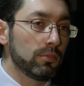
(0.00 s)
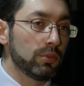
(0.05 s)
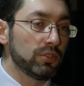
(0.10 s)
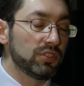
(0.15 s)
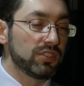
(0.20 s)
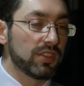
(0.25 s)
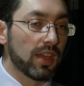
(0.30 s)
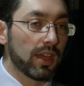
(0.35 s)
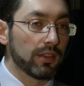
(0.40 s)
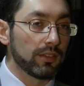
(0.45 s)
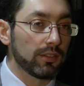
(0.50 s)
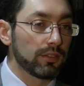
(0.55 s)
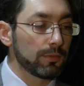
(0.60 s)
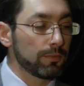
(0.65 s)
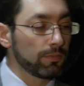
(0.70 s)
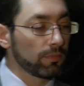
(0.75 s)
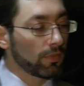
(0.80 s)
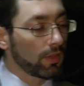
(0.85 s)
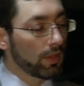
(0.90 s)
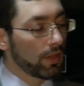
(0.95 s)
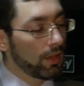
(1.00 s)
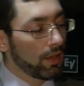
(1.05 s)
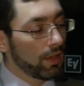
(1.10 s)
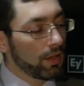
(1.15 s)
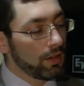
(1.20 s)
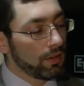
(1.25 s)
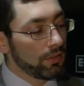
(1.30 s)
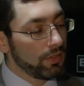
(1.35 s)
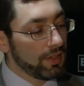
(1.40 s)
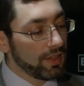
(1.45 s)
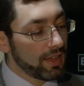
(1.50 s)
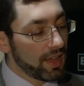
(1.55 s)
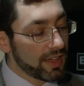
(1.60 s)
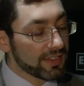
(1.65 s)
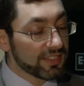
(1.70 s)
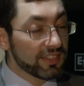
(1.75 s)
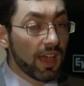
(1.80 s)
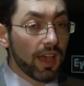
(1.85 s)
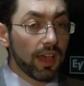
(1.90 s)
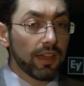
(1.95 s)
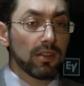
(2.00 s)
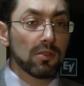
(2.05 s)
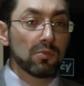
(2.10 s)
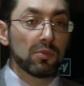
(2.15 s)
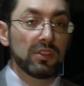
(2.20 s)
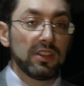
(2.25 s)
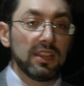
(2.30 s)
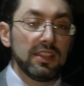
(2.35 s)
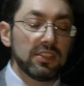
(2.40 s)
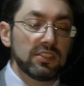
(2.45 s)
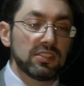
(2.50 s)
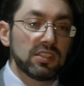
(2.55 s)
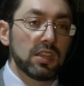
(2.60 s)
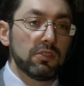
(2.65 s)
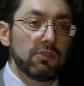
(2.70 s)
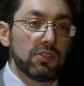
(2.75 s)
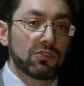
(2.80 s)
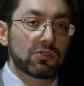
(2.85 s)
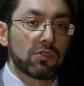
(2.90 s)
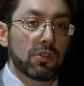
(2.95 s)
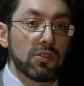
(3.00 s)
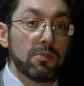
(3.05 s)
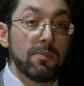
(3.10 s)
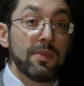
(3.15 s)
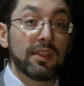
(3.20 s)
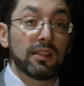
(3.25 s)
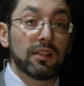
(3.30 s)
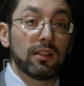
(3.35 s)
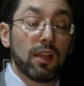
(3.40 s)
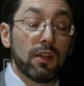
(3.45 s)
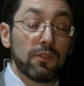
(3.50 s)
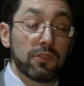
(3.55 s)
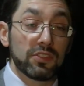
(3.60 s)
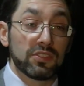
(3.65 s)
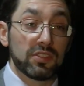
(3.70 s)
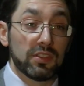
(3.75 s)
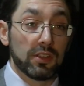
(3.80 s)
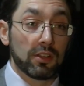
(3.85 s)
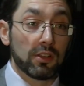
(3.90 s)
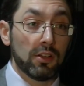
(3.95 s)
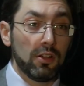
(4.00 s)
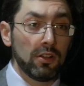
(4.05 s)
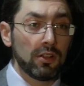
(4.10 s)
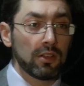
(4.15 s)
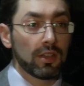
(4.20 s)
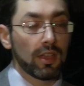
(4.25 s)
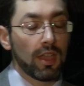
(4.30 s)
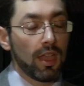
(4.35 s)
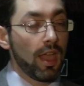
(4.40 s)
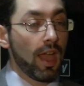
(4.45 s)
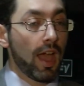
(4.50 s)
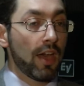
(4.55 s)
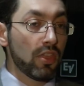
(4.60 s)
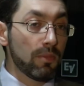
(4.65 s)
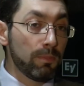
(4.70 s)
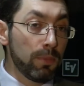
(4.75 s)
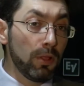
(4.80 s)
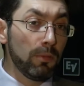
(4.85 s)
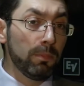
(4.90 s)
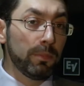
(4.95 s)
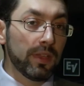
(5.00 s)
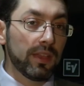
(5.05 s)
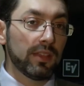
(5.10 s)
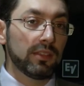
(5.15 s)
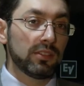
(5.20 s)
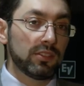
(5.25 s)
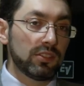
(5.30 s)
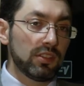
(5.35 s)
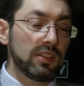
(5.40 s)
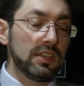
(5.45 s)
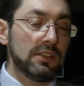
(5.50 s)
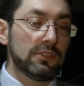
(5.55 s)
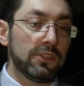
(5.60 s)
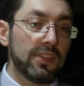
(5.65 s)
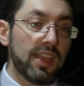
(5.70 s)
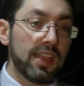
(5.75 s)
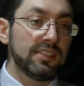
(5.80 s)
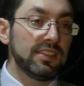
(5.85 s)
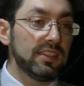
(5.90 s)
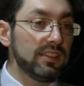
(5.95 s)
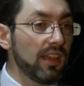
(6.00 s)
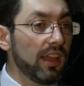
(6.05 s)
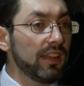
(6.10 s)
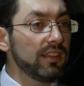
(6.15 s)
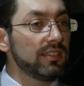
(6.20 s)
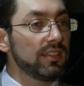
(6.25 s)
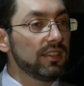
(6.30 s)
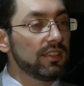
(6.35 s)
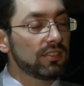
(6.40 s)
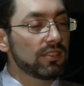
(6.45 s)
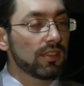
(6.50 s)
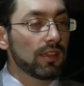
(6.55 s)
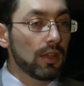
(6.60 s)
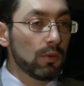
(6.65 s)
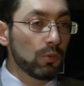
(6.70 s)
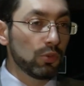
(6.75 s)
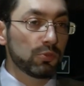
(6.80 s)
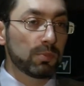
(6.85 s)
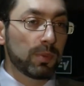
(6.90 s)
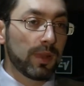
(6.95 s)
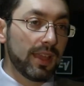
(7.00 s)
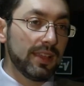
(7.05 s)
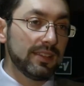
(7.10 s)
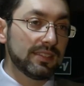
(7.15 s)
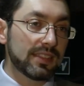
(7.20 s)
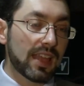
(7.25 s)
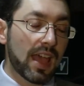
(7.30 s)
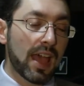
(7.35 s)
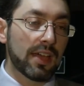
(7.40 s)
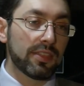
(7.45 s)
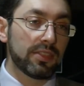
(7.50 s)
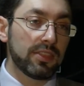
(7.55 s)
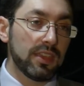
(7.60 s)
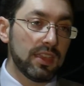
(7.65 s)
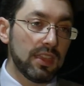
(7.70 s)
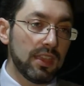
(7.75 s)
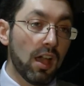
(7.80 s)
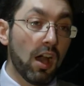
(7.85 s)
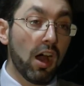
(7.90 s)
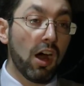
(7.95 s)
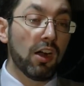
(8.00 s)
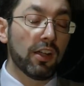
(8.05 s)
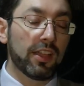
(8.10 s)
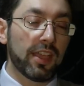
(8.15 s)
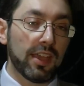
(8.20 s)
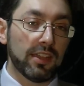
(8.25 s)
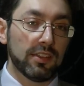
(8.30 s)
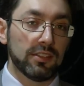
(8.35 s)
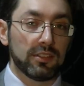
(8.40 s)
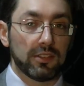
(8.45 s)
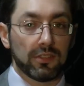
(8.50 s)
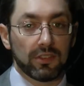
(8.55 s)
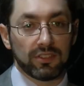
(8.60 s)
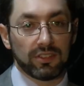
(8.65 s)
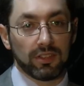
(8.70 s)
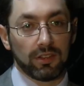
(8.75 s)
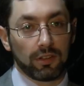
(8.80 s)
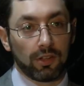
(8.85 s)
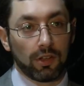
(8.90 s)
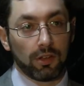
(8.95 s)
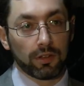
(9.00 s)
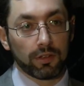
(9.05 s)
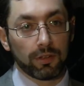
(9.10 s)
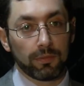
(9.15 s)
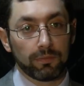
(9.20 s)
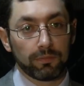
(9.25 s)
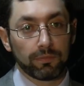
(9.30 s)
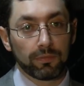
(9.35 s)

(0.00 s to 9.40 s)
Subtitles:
stand. The chazan would lead the service from the middle of the synagogue, and the pulpit, certainly from the 1890s, was placed at the arc end of the synagogue.